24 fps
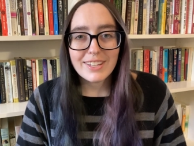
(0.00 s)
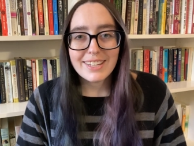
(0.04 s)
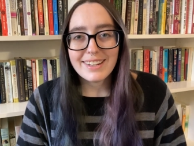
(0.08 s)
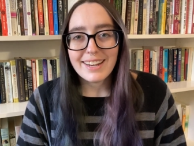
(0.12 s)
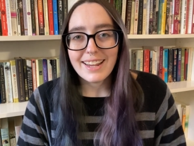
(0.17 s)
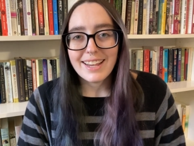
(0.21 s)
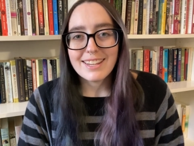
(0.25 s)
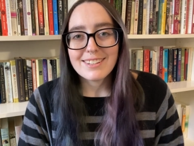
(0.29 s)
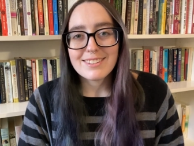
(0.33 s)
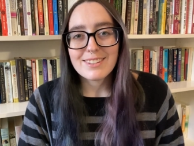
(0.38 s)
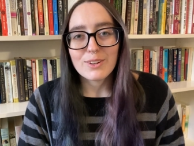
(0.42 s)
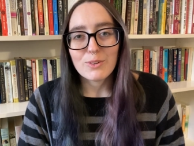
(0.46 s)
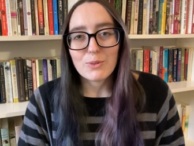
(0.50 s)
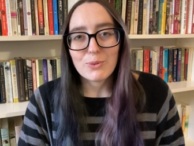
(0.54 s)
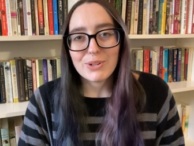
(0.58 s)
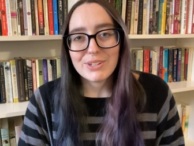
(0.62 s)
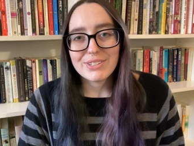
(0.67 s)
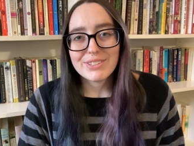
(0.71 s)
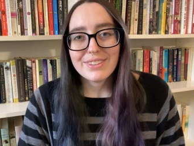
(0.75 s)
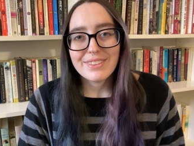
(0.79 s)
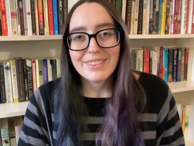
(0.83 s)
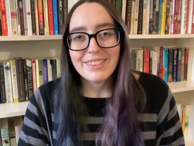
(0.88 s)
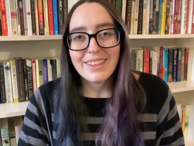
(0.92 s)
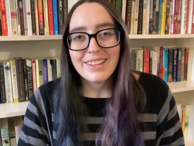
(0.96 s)
And as
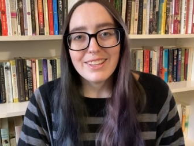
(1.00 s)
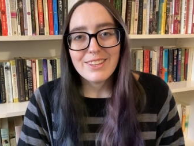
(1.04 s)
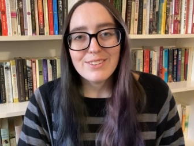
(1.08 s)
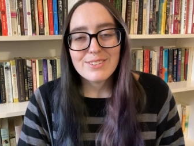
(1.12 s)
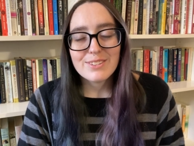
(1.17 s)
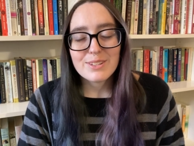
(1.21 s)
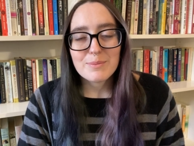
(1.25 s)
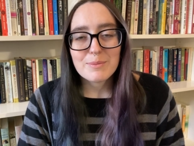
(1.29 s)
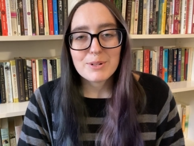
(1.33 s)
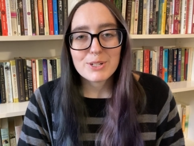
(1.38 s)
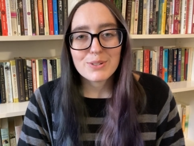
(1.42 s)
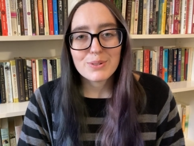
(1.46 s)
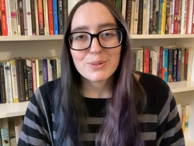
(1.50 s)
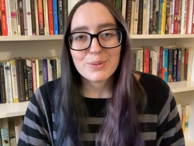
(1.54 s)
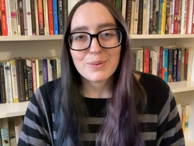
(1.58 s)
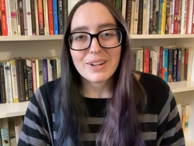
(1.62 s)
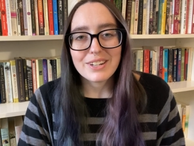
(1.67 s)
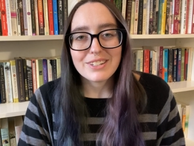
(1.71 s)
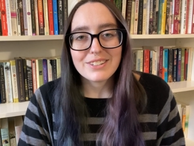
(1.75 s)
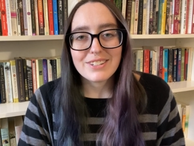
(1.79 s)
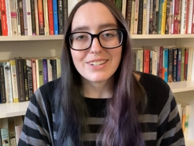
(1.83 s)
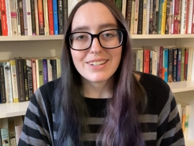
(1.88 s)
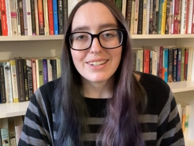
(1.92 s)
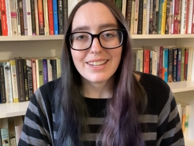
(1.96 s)
always, thank you so much for
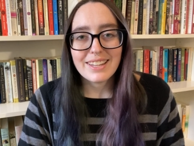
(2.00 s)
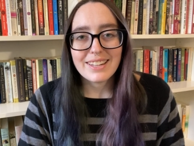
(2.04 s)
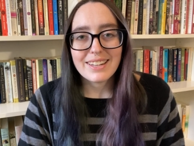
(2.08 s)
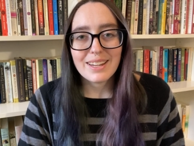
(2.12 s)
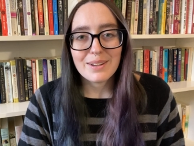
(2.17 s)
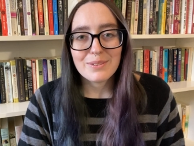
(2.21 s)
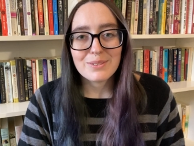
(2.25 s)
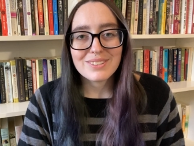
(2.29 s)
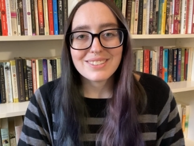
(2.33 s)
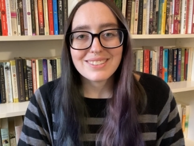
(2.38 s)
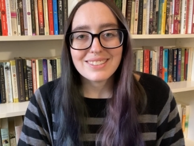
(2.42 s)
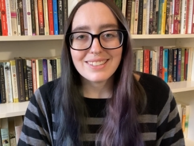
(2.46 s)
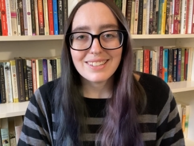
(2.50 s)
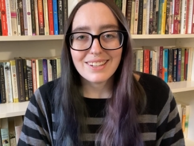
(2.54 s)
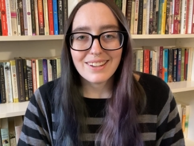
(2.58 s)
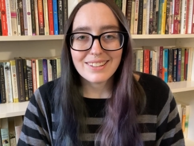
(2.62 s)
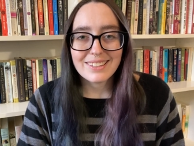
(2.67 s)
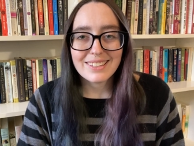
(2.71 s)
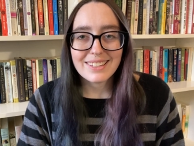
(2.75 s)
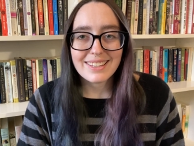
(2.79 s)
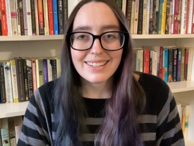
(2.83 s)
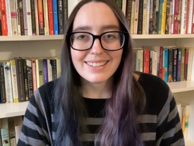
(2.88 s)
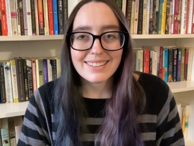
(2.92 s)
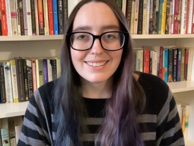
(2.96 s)
watching and I will see
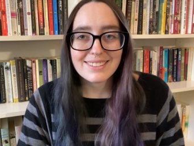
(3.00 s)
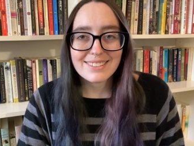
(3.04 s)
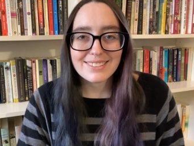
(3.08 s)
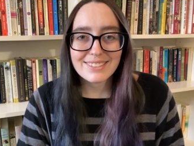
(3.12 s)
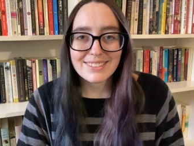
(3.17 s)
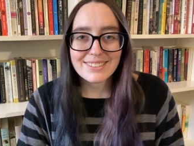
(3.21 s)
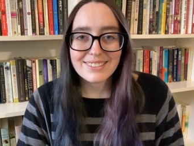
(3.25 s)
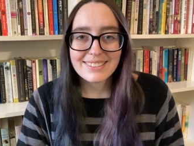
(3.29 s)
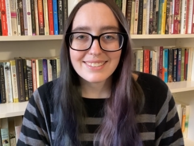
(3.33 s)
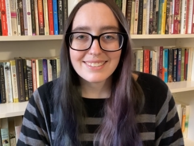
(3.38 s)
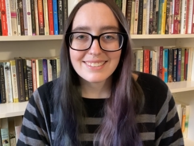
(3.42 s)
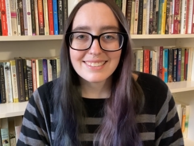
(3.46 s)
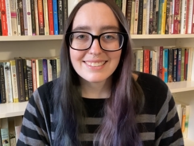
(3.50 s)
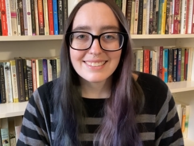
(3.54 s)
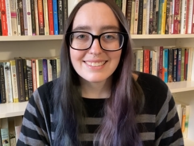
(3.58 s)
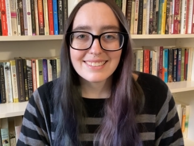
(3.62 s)
y'all again soon.